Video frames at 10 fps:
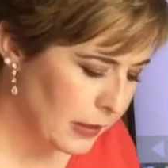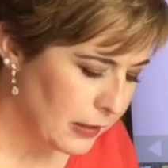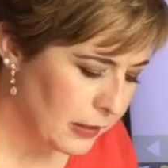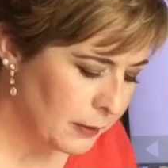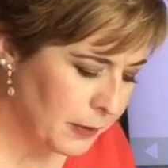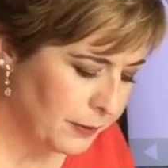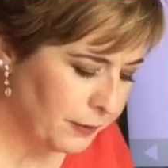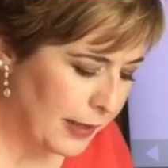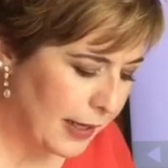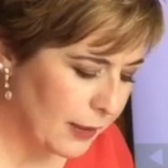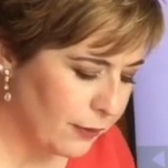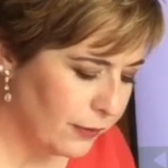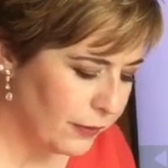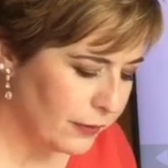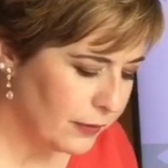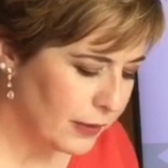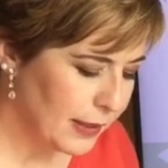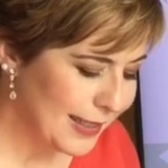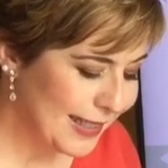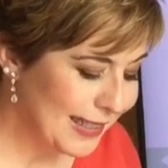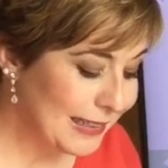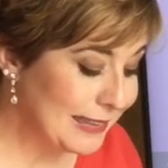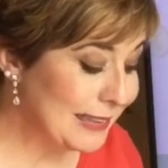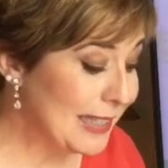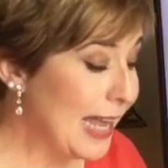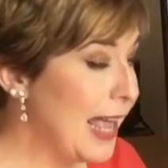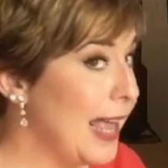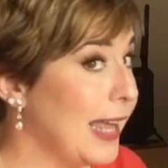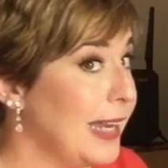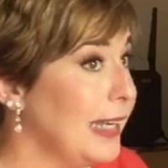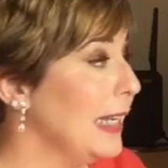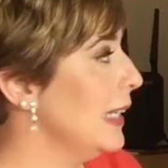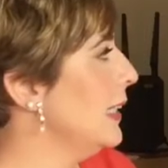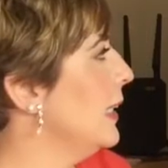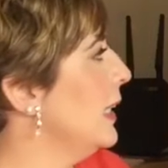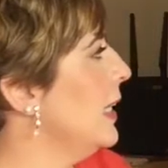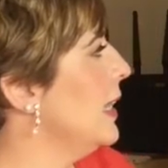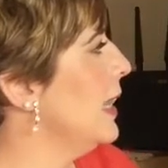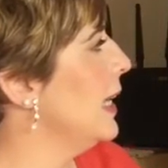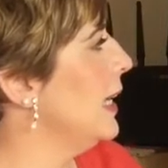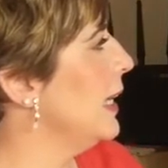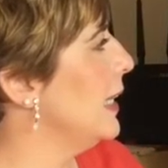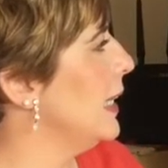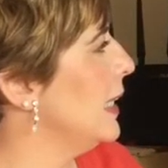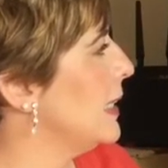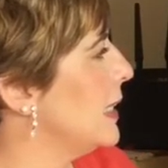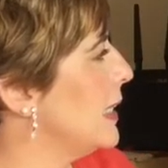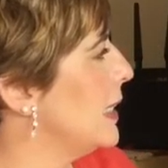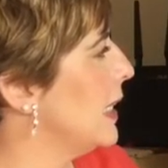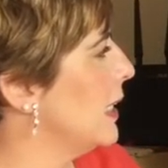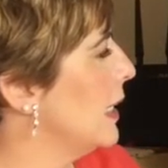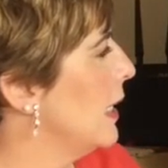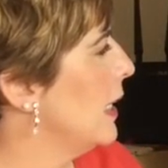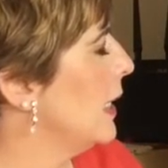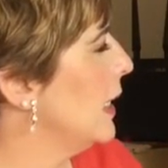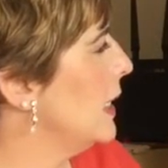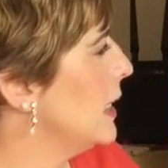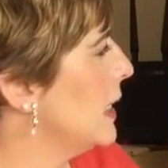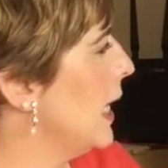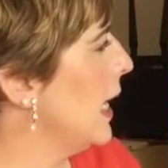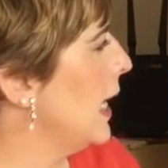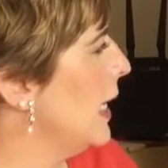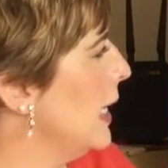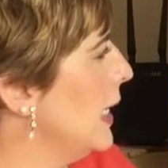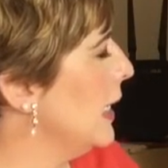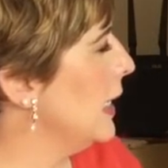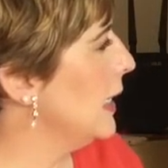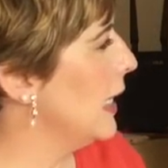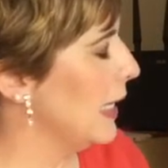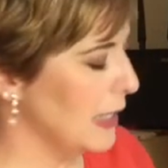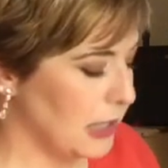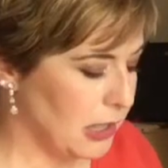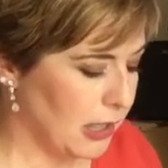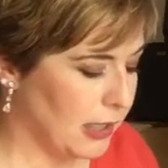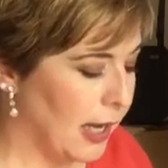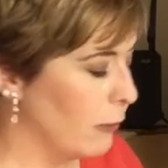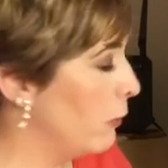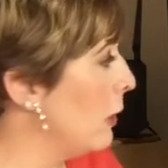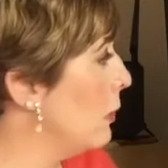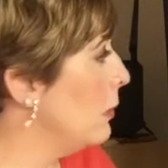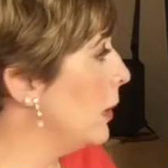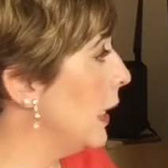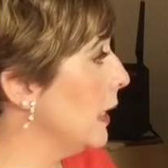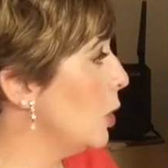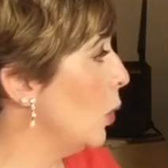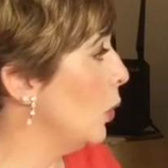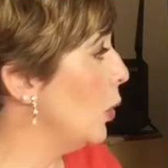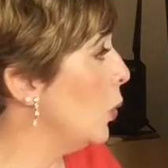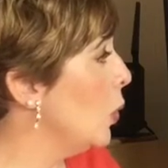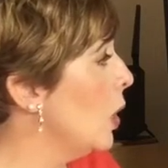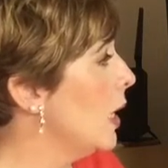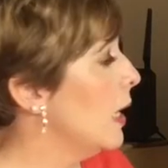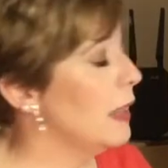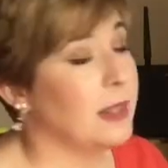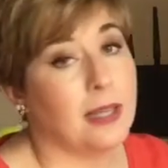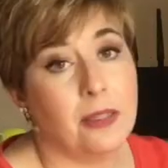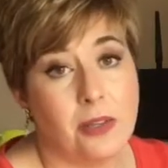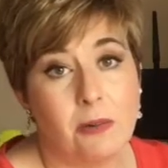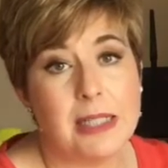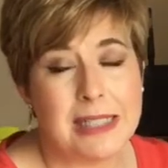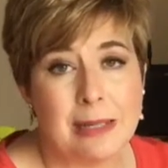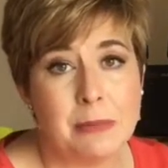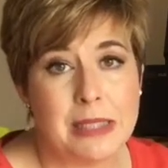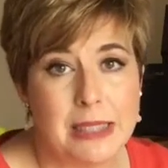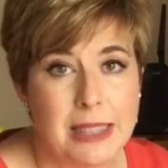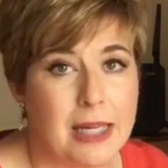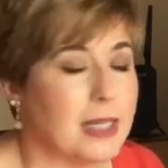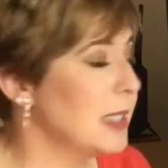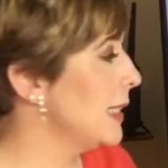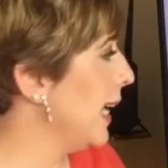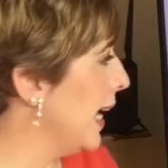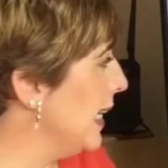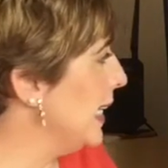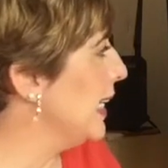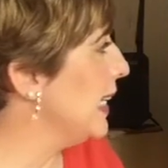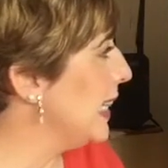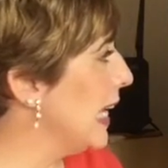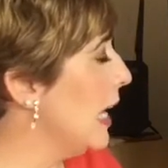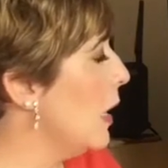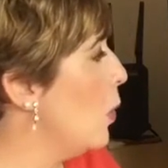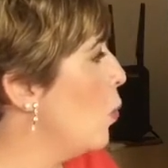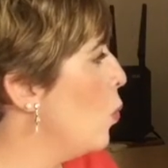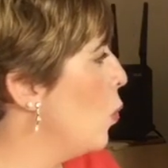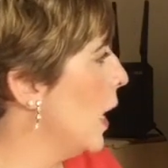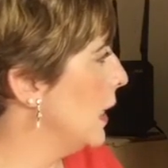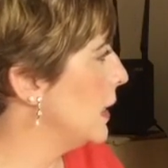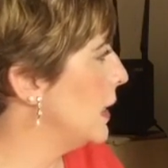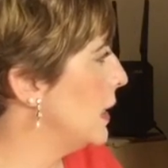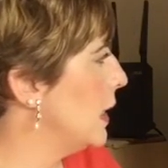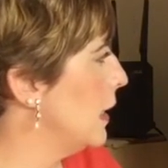Number 5, it's hailing in the east. It's hailing in the east. Remember I told you that there is a mistake. It's hailing in the west